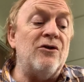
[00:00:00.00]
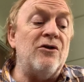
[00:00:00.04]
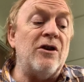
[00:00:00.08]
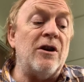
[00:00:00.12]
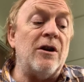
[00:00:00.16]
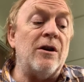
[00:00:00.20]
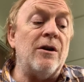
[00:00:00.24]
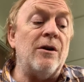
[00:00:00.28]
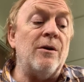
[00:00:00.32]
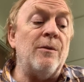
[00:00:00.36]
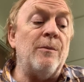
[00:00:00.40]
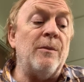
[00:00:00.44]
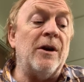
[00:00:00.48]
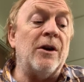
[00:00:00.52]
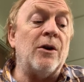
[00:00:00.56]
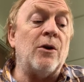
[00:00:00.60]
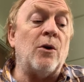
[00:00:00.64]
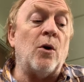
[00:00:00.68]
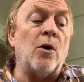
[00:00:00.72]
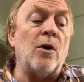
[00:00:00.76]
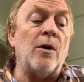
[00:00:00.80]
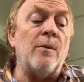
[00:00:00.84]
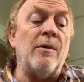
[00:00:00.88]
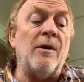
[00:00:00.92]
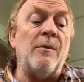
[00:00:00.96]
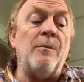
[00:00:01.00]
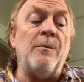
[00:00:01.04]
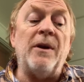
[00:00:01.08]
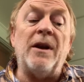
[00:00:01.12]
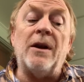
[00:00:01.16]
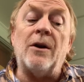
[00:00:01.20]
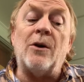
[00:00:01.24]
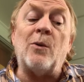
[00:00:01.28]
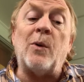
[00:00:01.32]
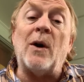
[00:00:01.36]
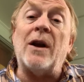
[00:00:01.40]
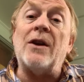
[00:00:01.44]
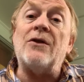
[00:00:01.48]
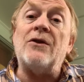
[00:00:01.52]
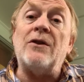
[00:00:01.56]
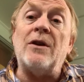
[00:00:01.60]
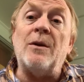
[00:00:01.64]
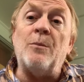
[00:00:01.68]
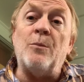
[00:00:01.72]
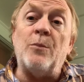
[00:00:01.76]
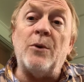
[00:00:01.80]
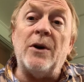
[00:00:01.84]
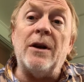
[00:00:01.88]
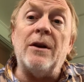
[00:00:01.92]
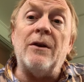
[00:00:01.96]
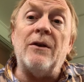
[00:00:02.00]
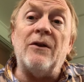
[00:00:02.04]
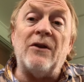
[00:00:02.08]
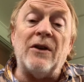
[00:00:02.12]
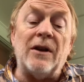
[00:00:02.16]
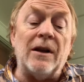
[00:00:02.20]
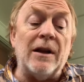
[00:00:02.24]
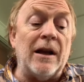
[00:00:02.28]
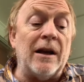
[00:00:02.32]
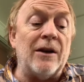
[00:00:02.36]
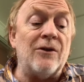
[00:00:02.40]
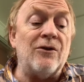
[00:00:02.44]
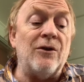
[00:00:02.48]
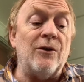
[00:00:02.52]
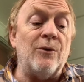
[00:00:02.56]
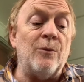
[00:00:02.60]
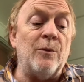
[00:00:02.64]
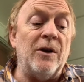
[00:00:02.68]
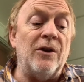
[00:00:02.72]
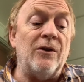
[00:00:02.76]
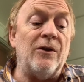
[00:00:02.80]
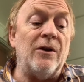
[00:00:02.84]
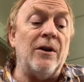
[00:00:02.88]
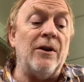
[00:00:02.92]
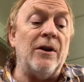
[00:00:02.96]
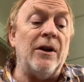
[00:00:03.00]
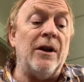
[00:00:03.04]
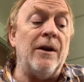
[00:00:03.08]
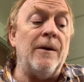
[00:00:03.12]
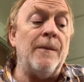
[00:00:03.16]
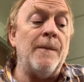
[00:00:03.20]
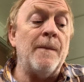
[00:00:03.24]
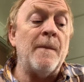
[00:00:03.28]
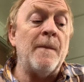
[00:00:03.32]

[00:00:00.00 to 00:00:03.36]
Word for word: Jeremy Corbyn being crushed in Britain's election recently?